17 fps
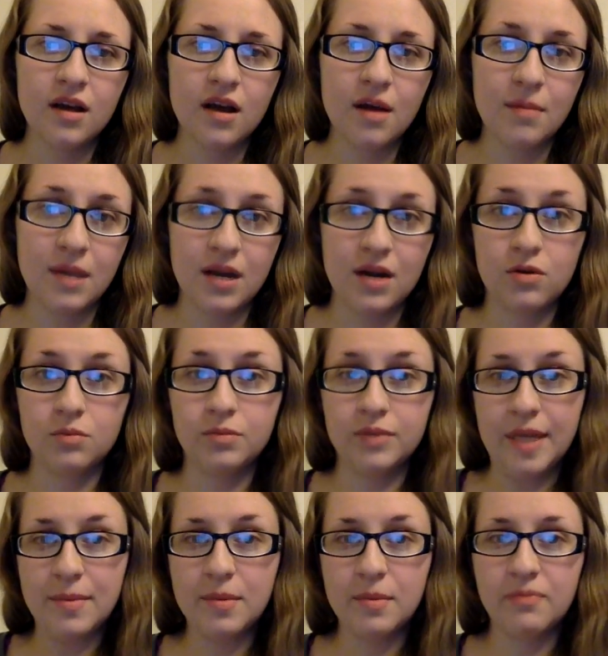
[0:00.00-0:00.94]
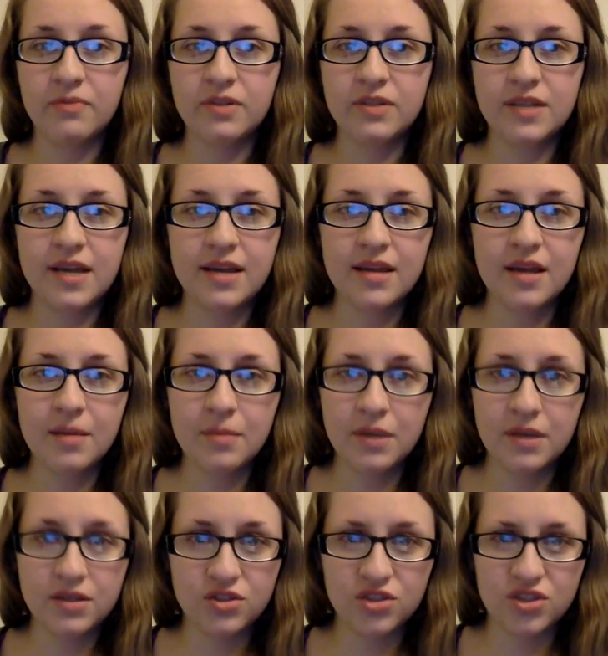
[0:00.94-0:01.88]
I mean, I don't blame them for saying that
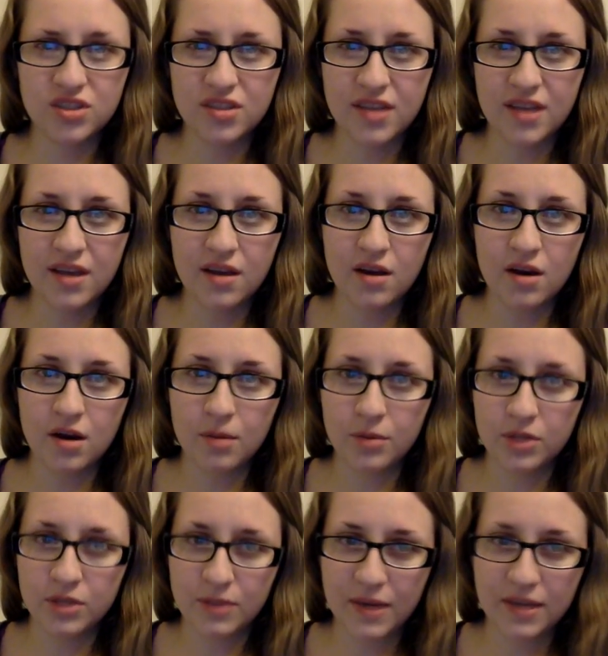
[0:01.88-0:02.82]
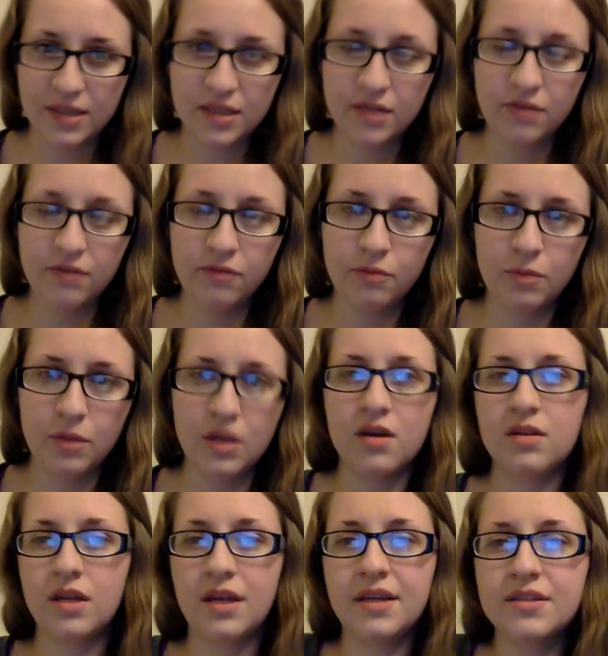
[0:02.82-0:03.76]
because just like our perspective, being
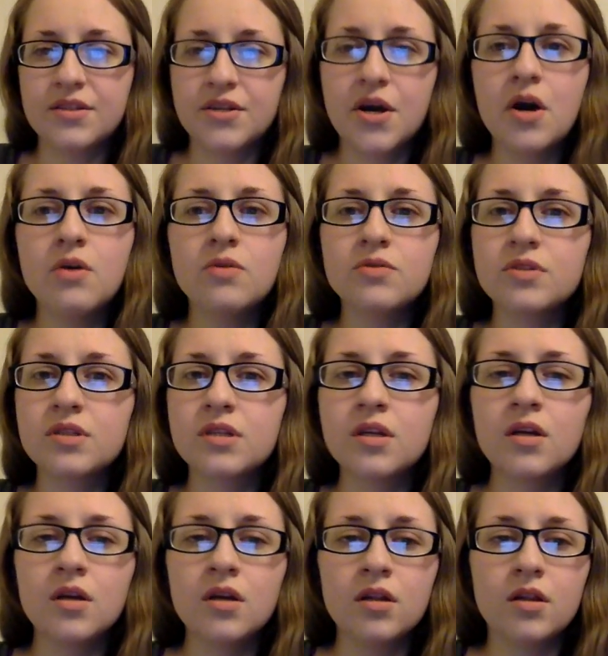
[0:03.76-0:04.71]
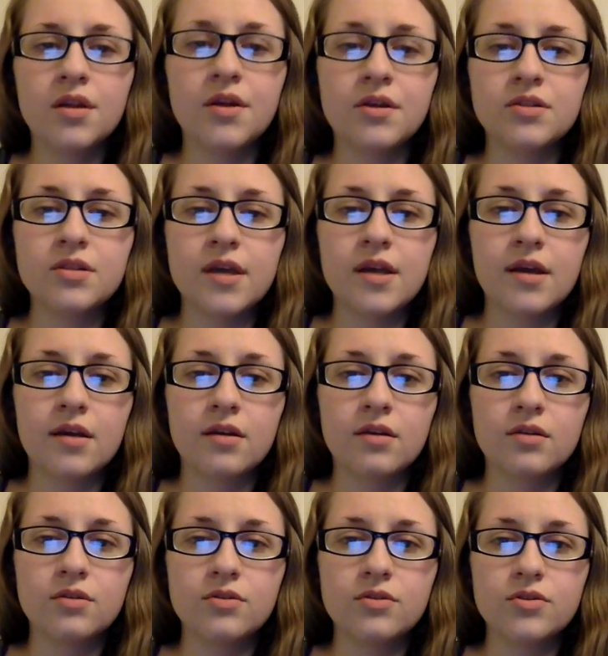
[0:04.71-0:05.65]
on the East Coast, there's like
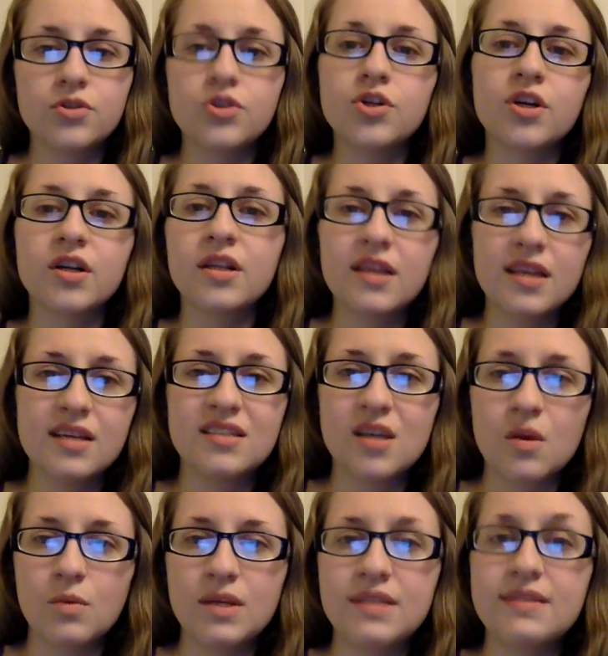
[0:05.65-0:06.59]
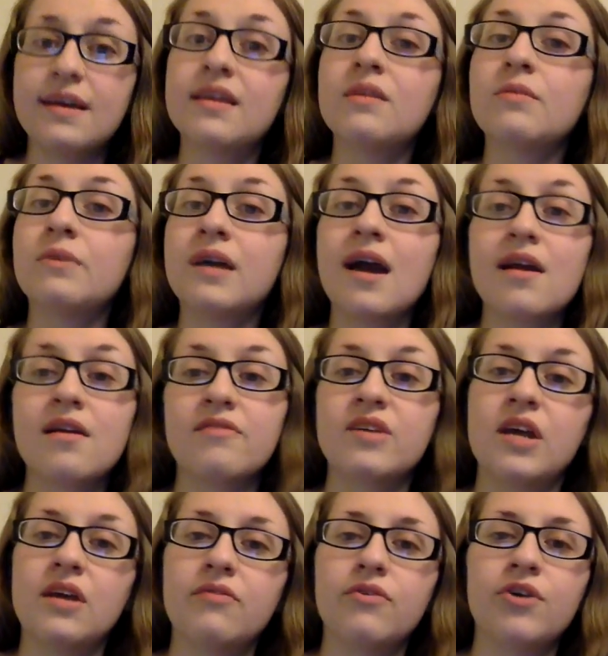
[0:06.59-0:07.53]
certain things that we say that we kind of
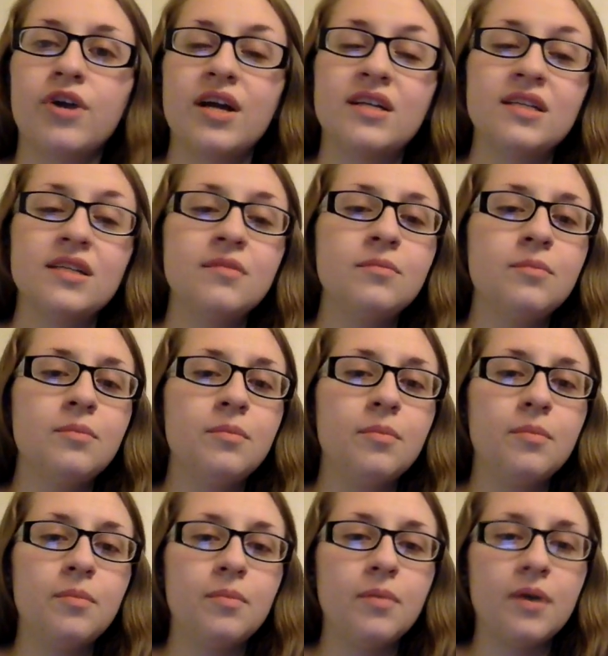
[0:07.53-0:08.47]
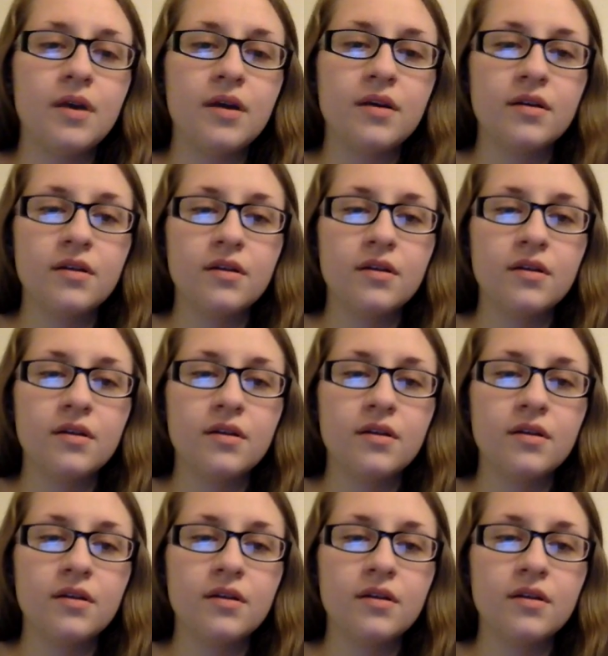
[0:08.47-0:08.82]
take for granted. But